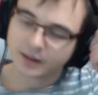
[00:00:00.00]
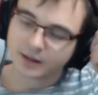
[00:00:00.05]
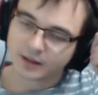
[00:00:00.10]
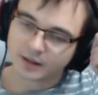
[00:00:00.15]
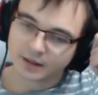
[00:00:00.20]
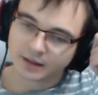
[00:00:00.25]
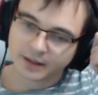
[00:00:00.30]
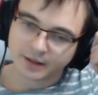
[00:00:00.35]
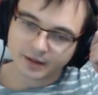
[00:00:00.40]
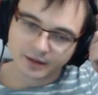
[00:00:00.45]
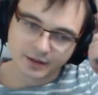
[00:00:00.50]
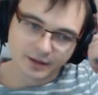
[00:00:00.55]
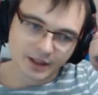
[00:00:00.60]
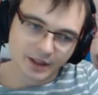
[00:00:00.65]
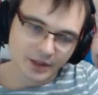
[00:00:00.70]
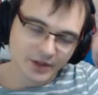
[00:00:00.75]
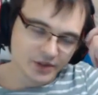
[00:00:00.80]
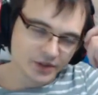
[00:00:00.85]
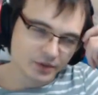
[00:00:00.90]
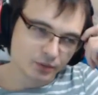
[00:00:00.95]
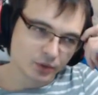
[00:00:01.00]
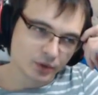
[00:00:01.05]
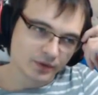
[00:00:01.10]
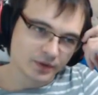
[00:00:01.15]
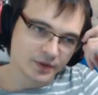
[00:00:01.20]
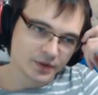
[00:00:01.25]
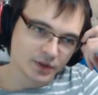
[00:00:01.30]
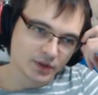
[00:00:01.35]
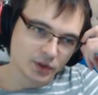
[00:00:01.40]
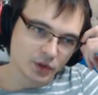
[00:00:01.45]
Like, how does it work
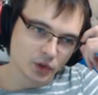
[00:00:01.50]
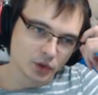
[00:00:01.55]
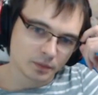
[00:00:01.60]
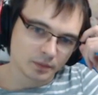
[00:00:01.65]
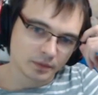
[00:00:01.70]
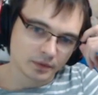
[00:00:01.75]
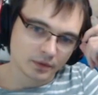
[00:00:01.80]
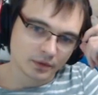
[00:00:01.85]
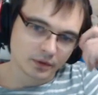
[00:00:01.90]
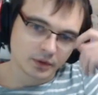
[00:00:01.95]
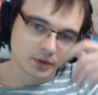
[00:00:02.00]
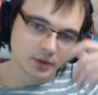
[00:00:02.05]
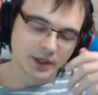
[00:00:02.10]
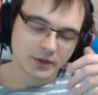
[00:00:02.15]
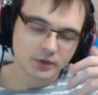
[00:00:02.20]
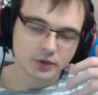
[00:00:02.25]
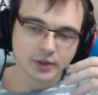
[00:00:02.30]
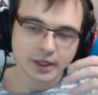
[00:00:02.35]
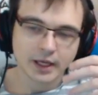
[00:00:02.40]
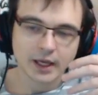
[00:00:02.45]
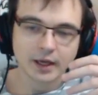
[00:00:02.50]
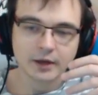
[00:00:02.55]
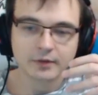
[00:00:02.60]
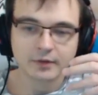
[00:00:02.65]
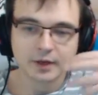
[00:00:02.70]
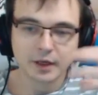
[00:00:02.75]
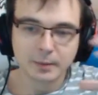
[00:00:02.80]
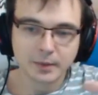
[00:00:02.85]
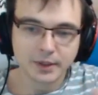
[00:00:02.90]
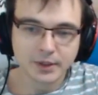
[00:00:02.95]
with Cube? You have to have
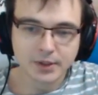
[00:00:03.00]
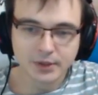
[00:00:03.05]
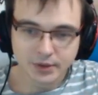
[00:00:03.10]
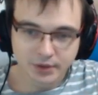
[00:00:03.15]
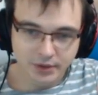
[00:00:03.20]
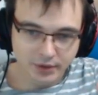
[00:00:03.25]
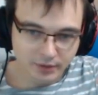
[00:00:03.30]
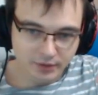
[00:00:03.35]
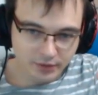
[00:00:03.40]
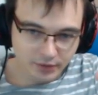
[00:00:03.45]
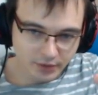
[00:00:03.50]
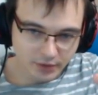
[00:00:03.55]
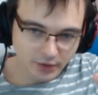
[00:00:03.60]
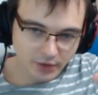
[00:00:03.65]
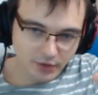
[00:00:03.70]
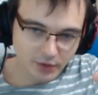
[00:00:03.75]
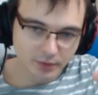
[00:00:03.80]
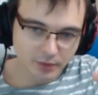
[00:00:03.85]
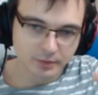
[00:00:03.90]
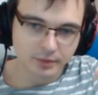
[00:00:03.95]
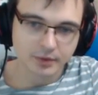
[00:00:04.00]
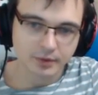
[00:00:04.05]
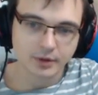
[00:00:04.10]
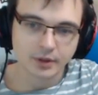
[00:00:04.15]
a minion you want to cube,